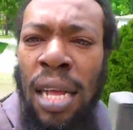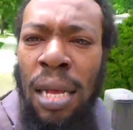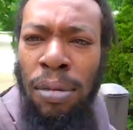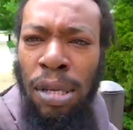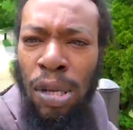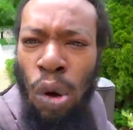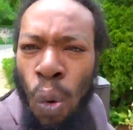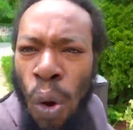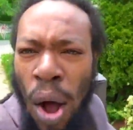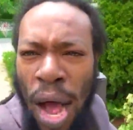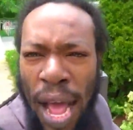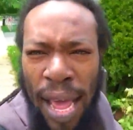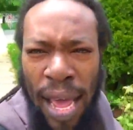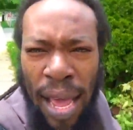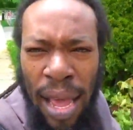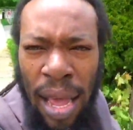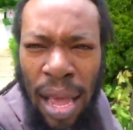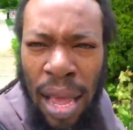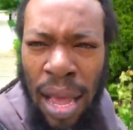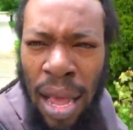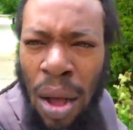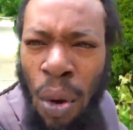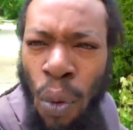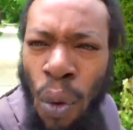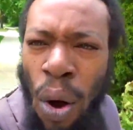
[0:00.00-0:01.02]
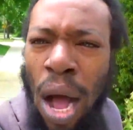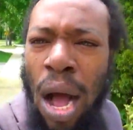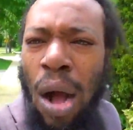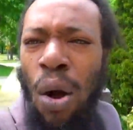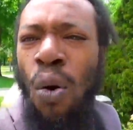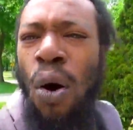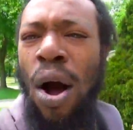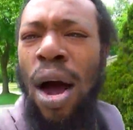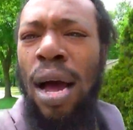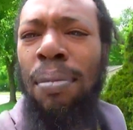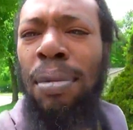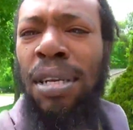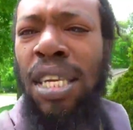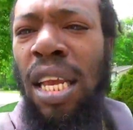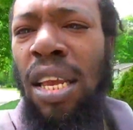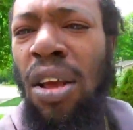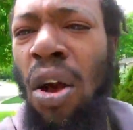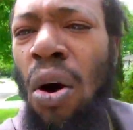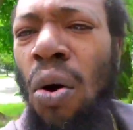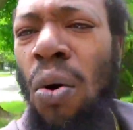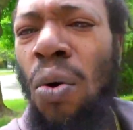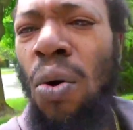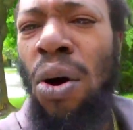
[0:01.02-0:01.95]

I say, why? Why go on? I say, yo,